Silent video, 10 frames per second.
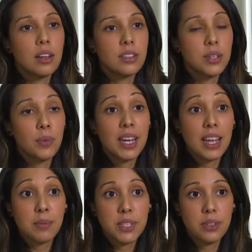So when
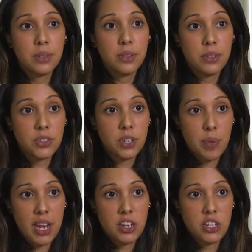it comes to
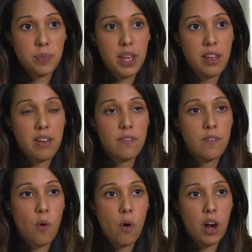user management
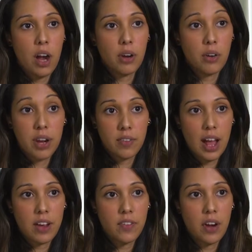for Creative
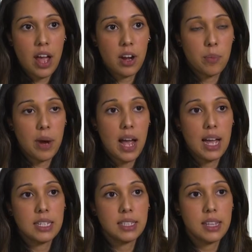Cloud for
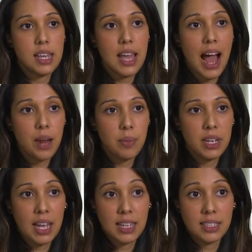Enterprise, the
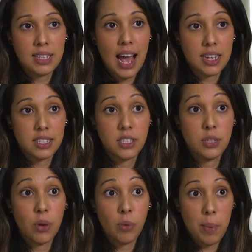admin gets
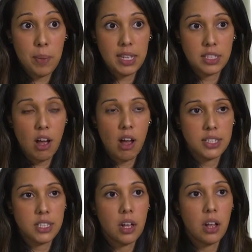access to a web-based
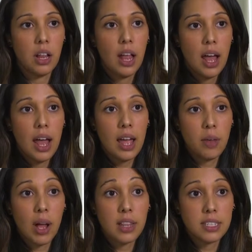console.
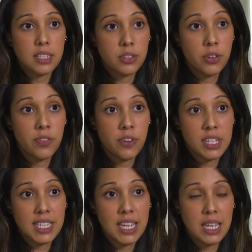And while this is true
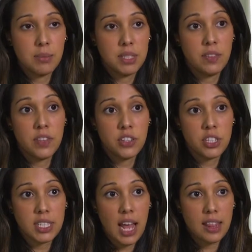for Teams, the
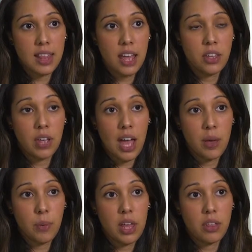feature set that you
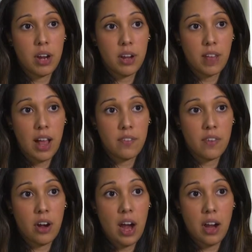get with Creative Cloud
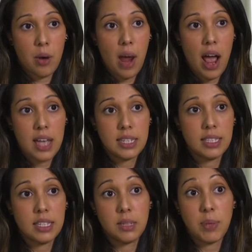for Enterprise is